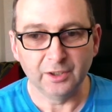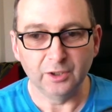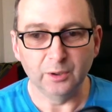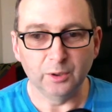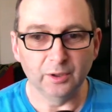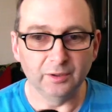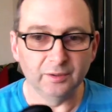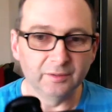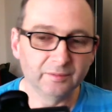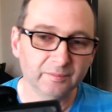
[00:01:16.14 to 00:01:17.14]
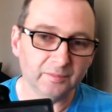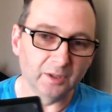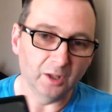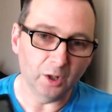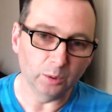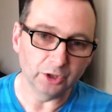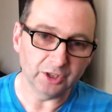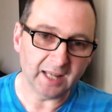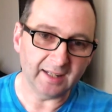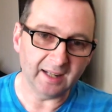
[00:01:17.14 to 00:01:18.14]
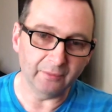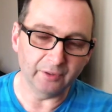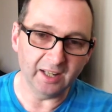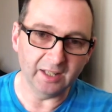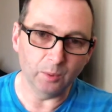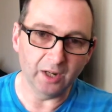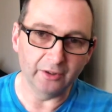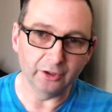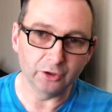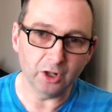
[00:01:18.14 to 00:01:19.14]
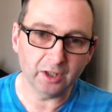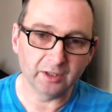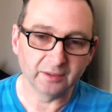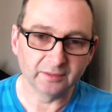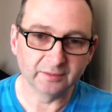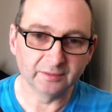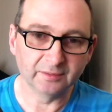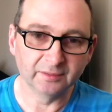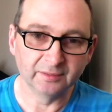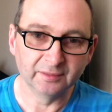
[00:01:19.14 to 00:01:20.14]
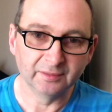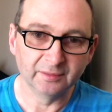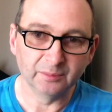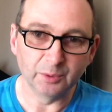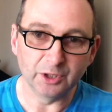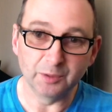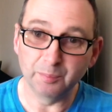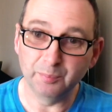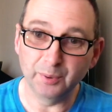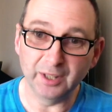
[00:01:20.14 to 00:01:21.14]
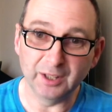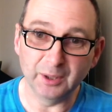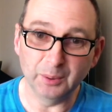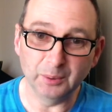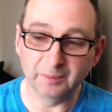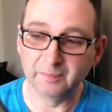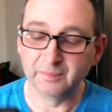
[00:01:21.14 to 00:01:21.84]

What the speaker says: you can hold your sat nav anywhere in the truck, which is pretty cool.